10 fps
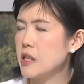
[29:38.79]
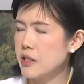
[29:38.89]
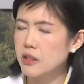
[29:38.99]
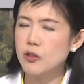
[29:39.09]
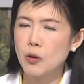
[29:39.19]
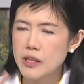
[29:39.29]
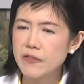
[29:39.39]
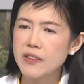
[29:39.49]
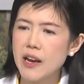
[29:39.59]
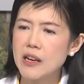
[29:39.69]
Just if
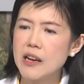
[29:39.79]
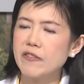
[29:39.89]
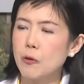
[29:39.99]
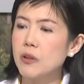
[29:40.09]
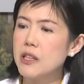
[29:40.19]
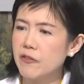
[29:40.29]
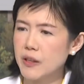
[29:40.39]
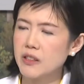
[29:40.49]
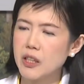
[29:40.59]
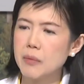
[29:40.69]
they have only
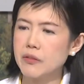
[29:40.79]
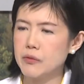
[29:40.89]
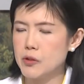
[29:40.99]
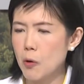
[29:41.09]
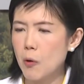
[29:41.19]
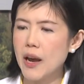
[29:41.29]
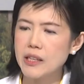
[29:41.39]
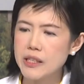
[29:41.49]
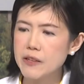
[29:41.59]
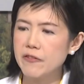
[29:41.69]
infection but no
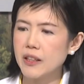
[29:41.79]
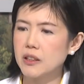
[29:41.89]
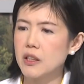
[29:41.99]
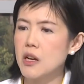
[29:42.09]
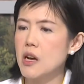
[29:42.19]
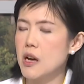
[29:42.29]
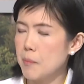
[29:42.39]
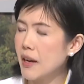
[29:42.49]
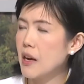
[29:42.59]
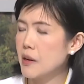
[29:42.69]
any defect,
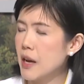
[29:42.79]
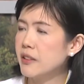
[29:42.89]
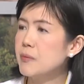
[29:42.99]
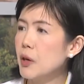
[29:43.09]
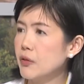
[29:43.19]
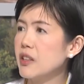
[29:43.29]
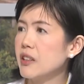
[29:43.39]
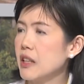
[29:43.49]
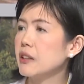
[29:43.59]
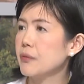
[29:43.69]
but antibiotic
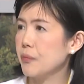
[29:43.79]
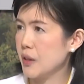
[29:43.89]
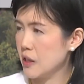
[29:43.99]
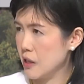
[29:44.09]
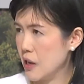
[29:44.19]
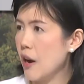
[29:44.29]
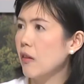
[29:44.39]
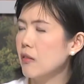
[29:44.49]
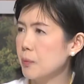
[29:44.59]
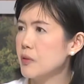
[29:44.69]
can
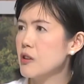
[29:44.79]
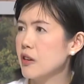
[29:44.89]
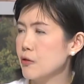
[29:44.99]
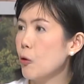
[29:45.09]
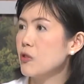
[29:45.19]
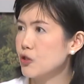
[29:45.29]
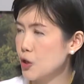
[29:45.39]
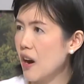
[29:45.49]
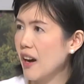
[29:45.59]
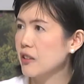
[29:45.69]
help those
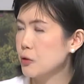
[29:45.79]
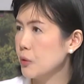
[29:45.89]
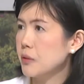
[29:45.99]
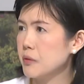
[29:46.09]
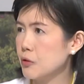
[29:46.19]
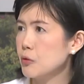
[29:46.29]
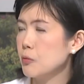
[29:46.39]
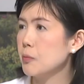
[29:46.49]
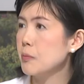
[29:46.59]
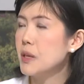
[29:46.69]
child to
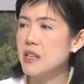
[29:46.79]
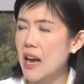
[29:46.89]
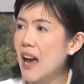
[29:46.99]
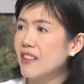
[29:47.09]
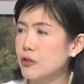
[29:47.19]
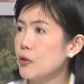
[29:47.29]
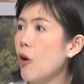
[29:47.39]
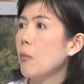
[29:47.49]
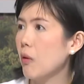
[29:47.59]
be as normal.